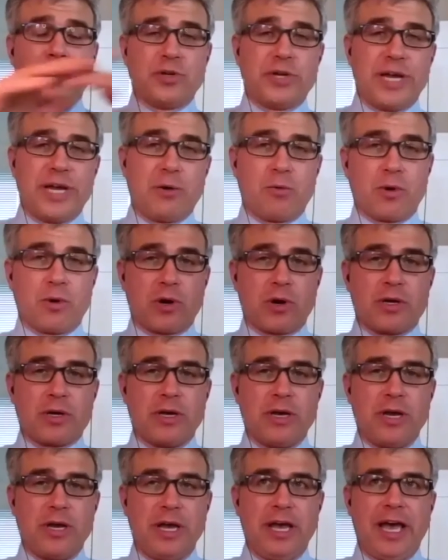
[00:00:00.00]
network.
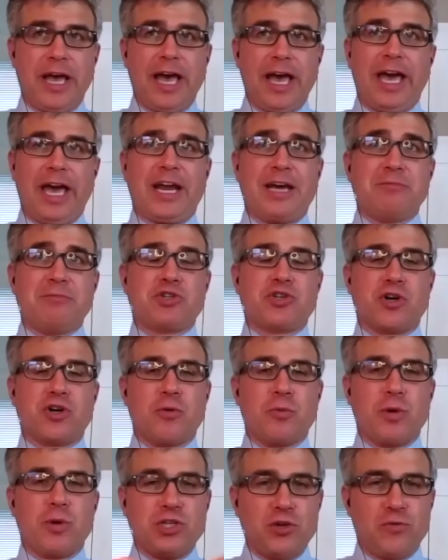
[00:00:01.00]
And I'm sure
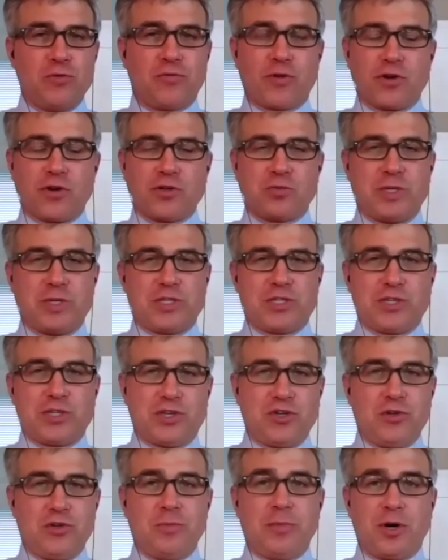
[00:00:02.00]
when you first went to
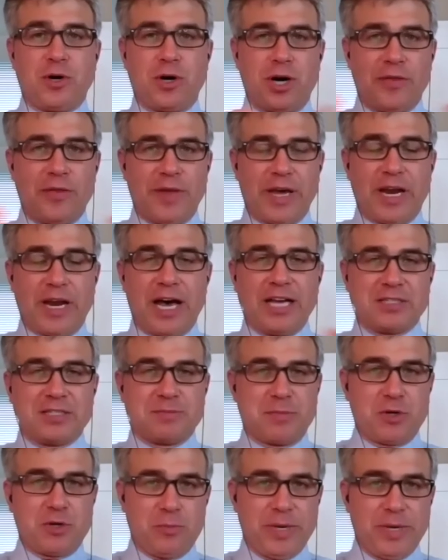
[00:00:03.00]
Cuba on that
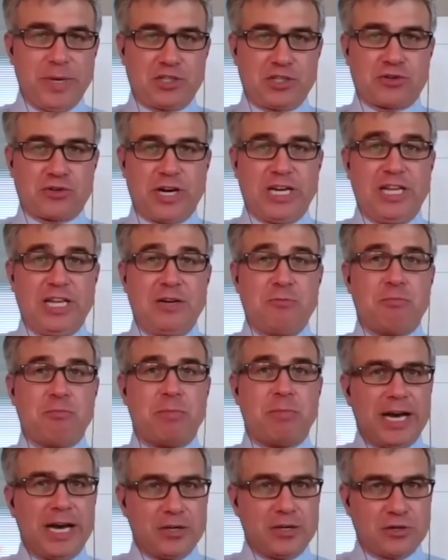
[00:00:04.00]
hospital-based training
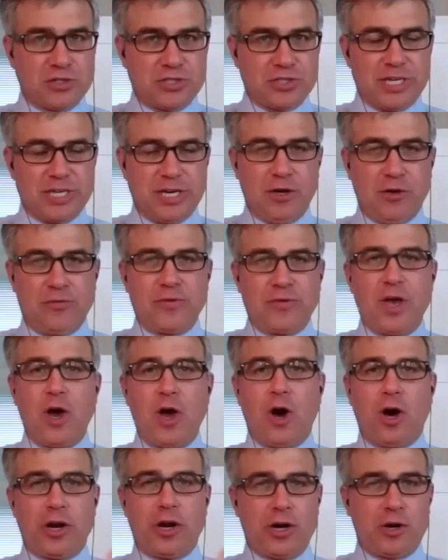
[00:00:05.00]
by yourself
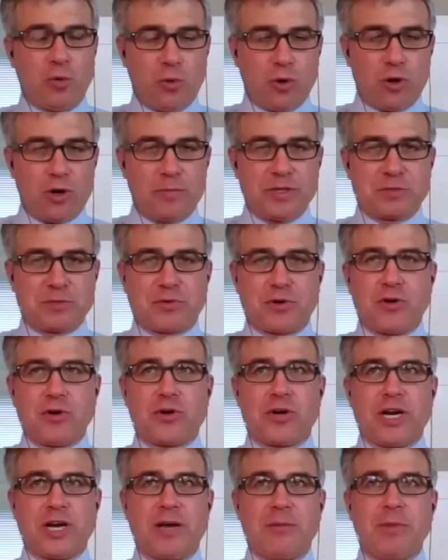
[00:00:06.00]
on an Orbis
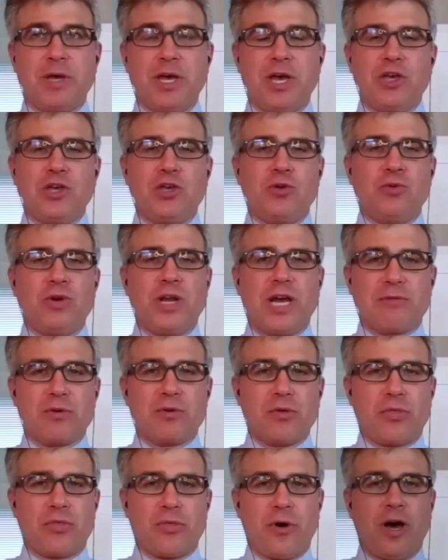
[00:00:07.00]
program, you never
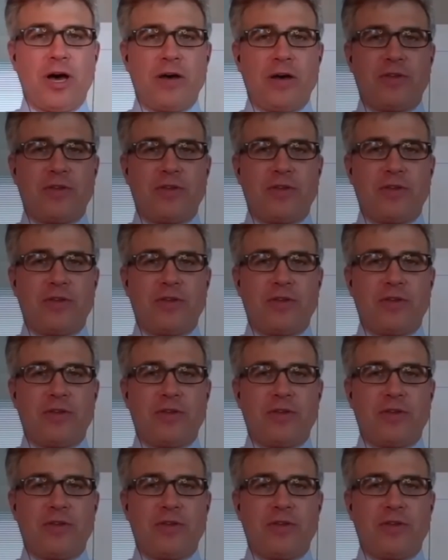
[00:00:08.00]
thought